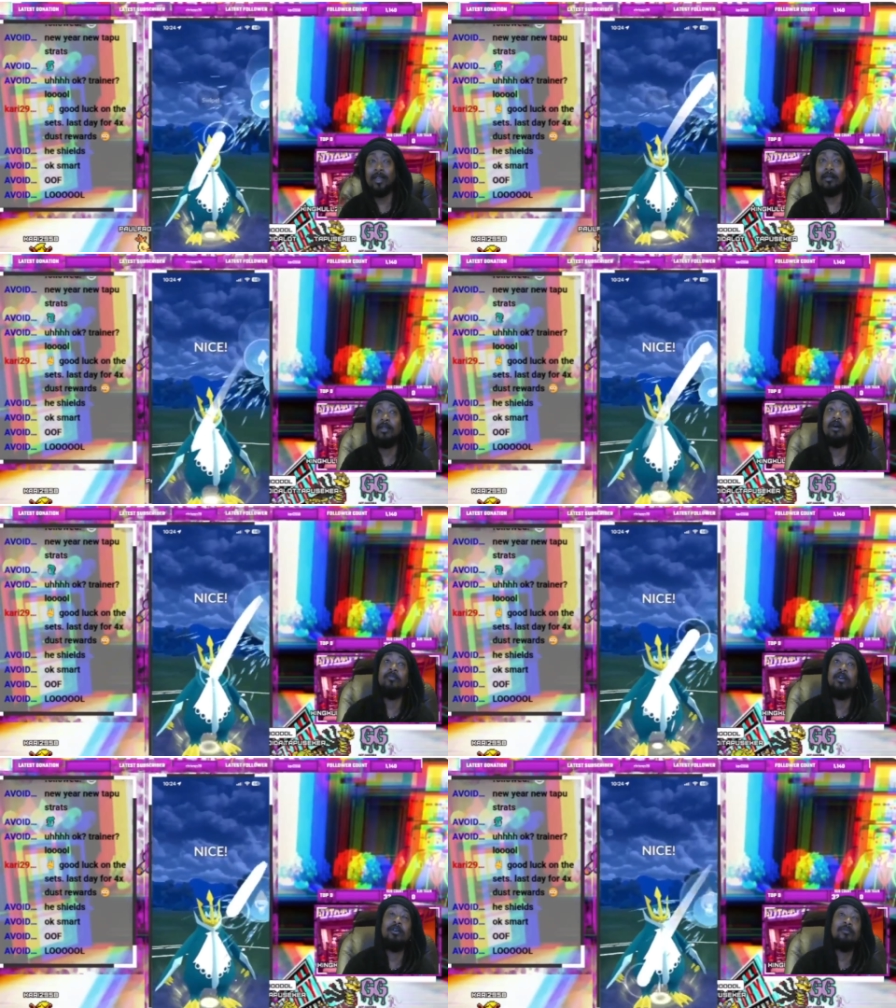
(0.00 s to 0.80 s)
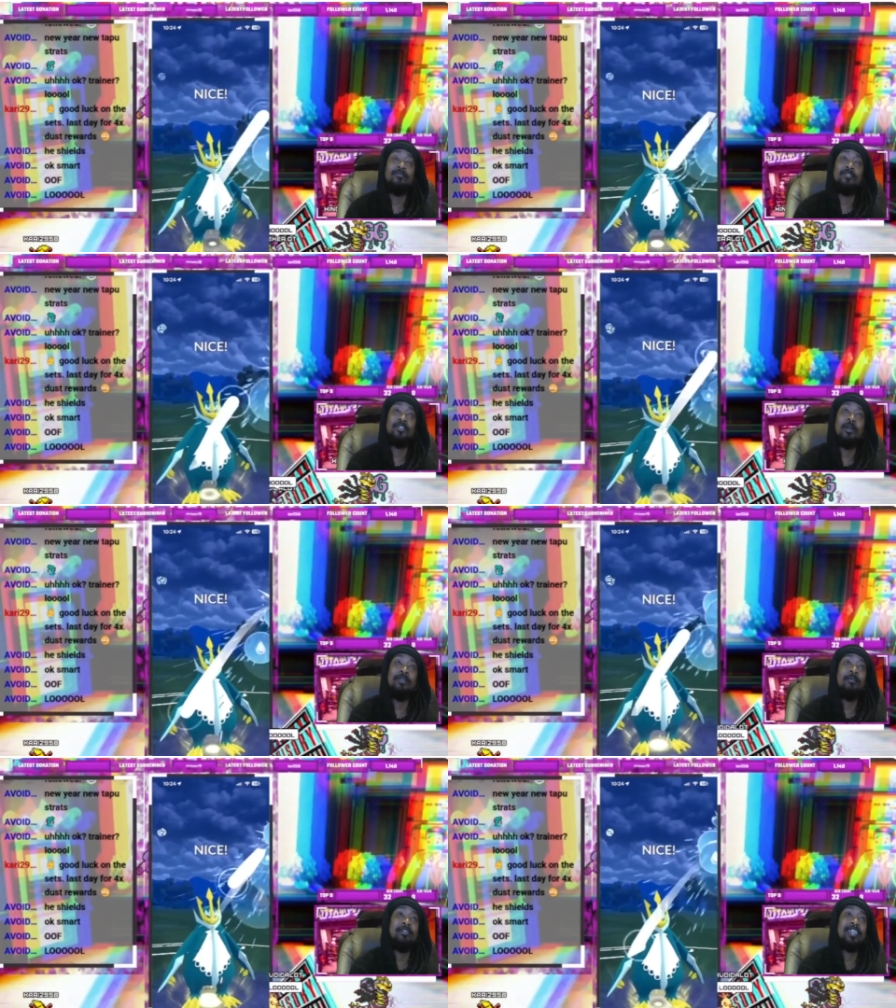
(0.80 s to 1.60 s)
and the charm
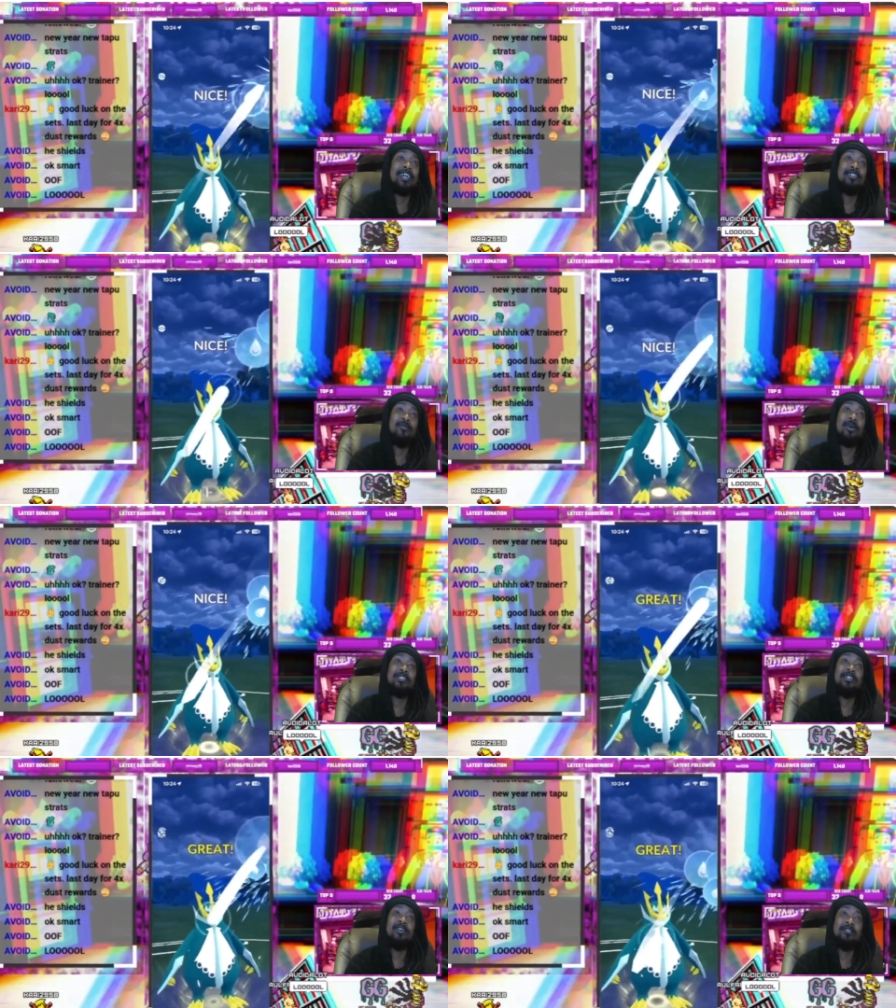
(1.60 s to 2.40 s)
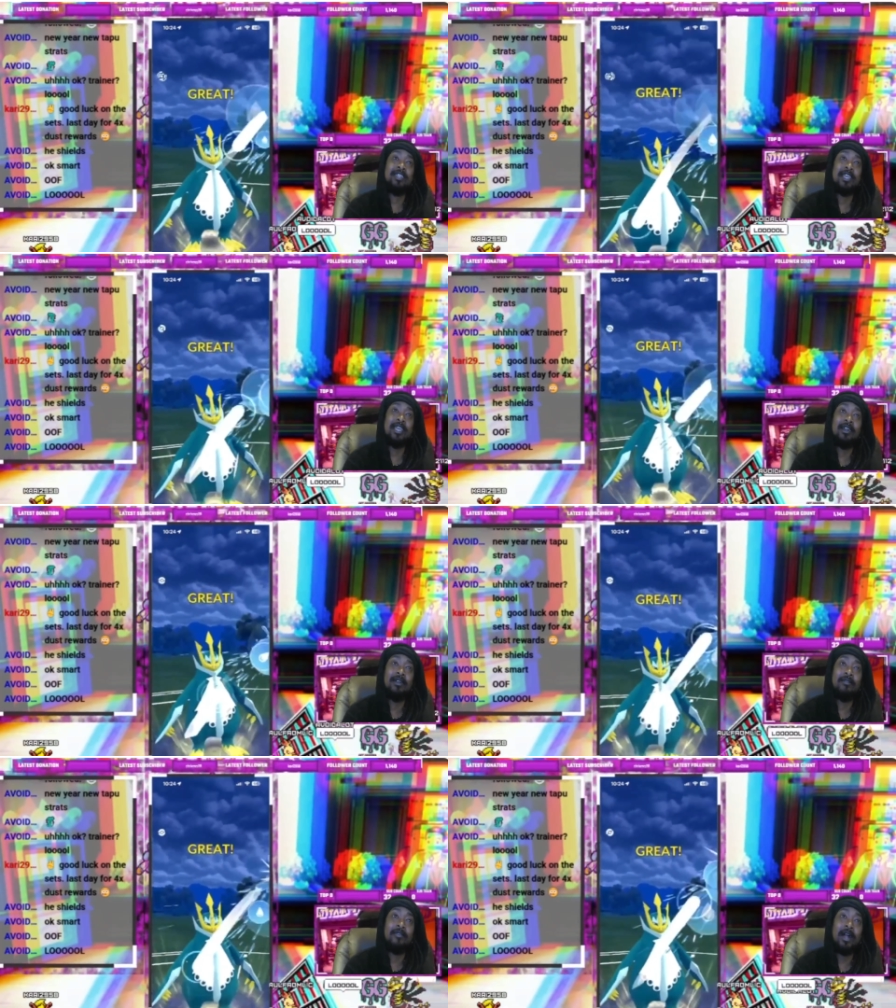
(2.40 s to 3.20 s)
damage actually wasn't enough to take care
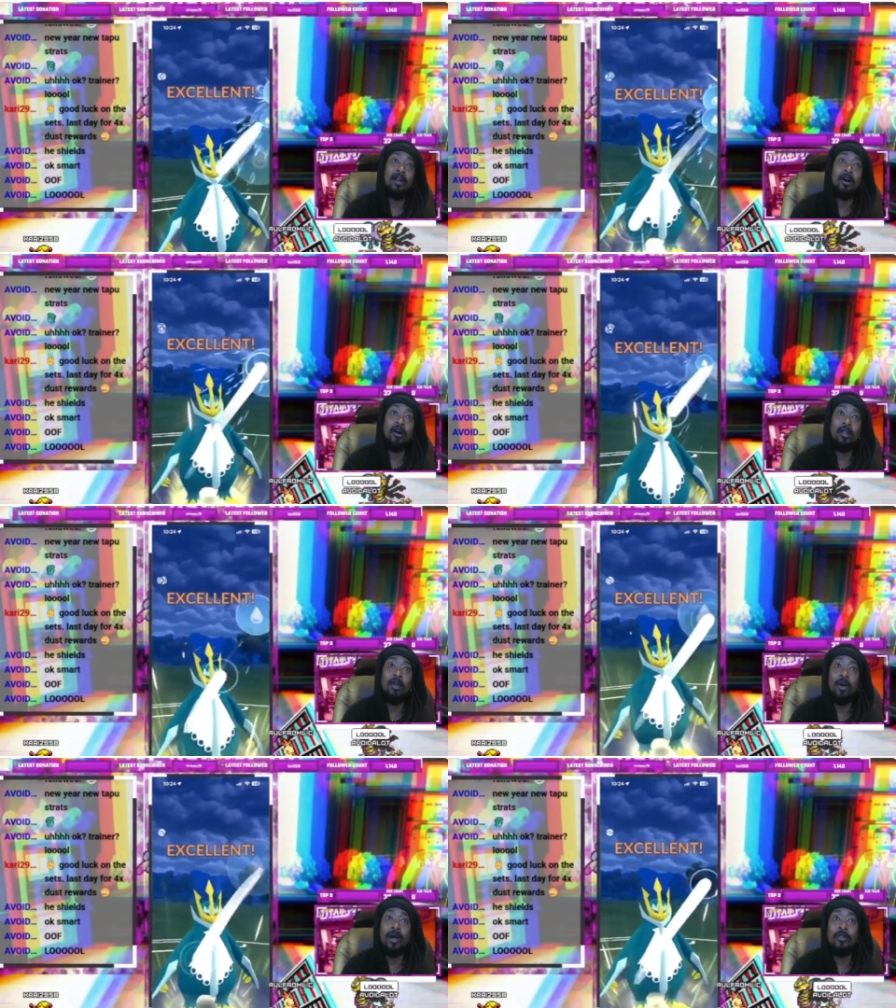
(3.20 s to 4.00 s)
of our low health